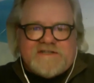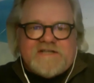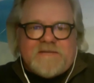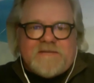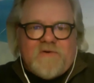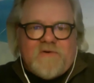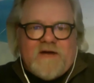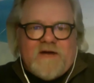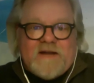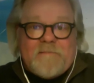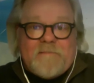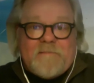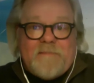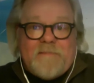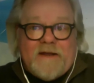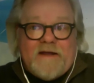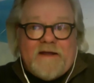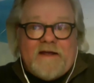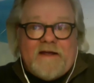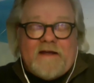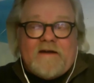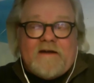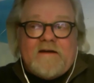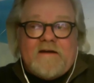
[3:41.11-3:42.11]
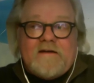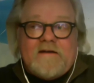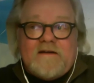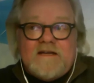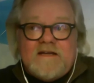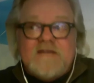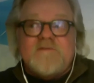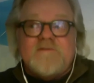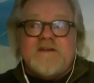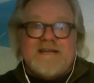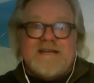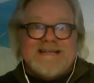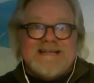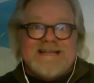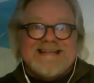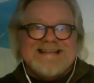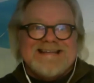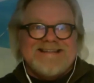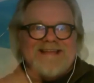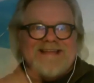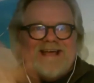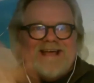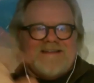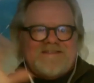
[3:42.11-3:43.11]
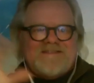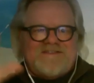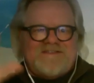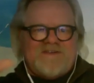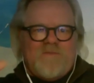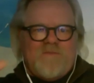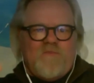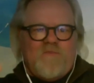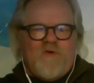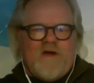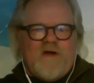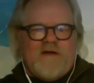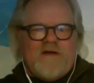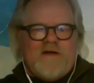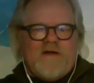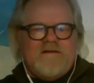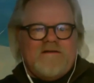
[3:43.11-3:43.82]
up quite a bit, even in that somewhat